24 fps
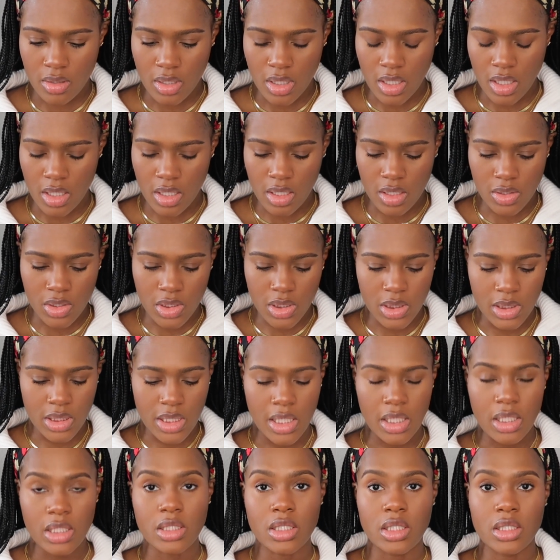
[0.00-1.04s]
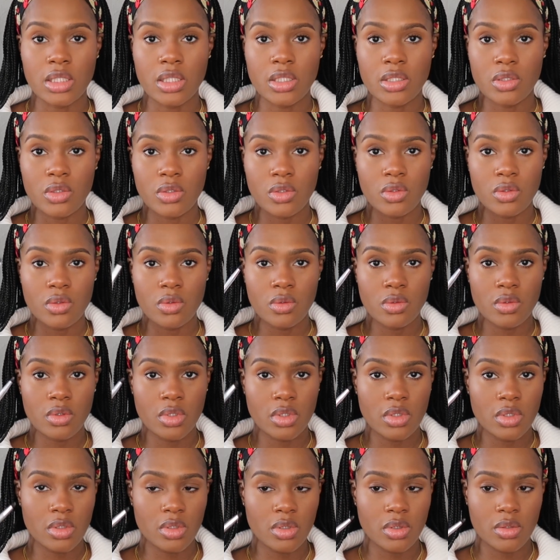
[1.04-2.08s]
Okay, just taking a little
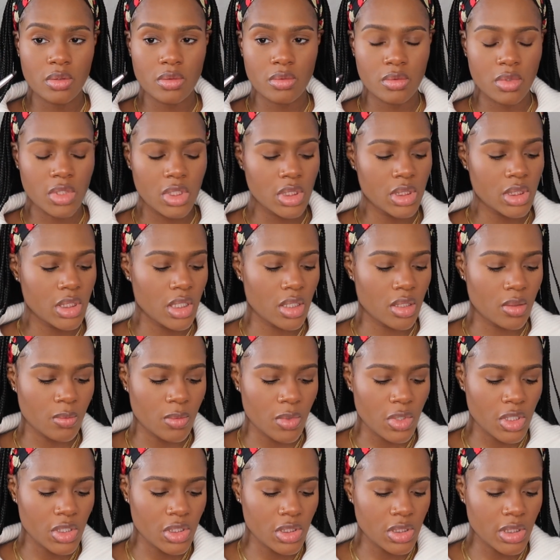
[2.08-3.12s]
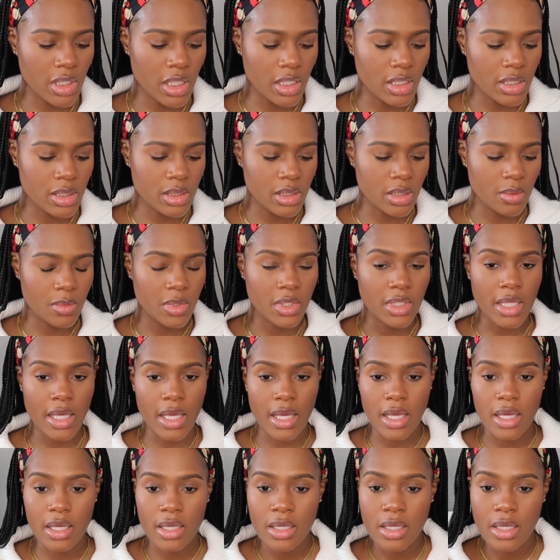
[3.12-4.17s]
detailing brush, taking some of
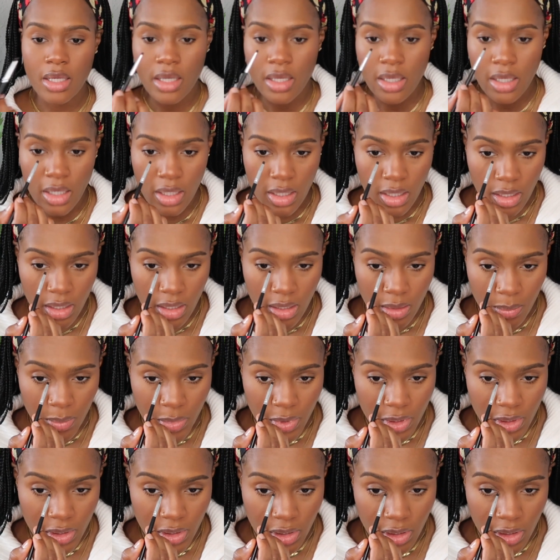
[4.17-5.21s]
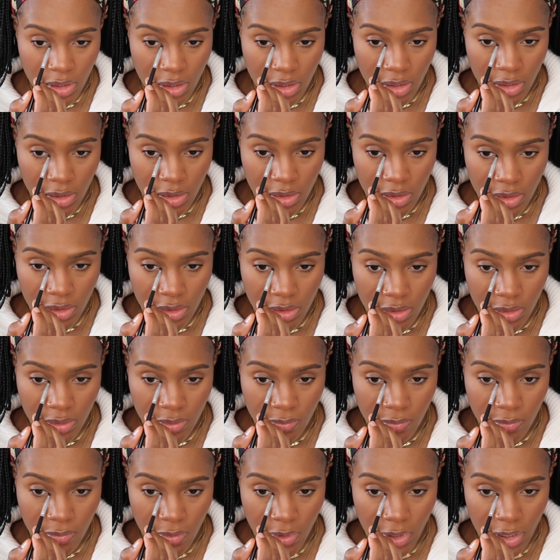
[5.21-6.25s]
that and putting it
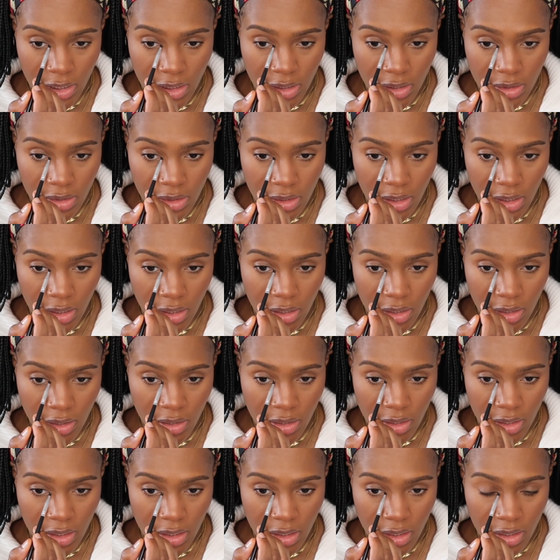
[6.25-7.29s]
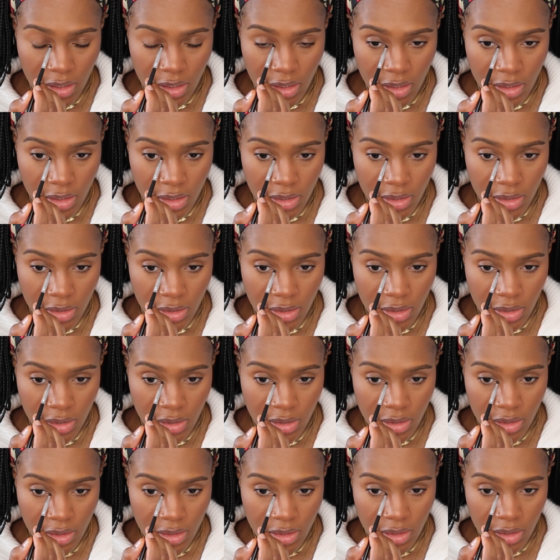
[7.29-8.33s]
right there in
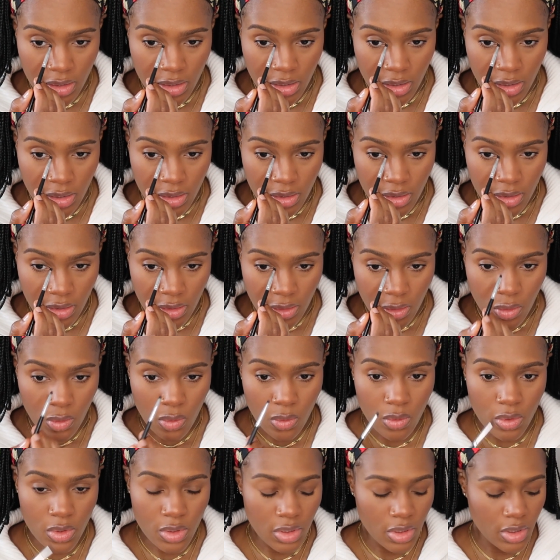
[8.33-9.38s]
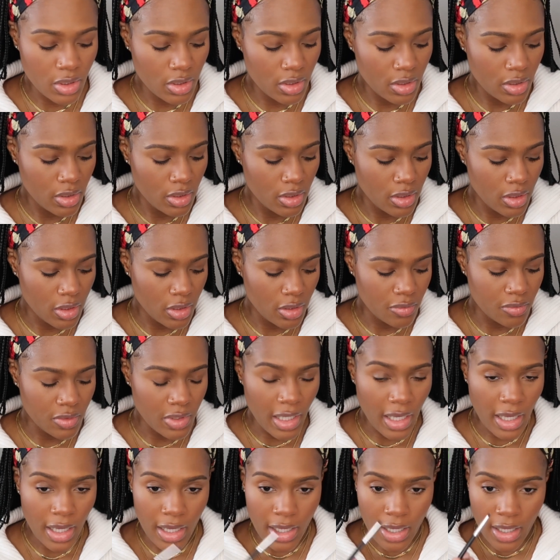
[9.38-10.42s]
the corner of the
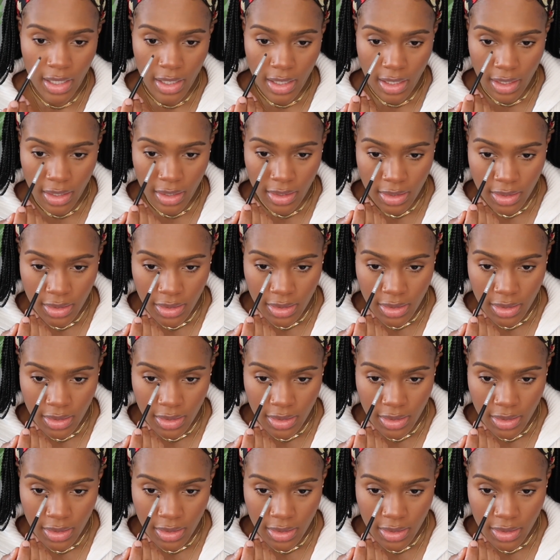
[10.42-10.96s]
eye.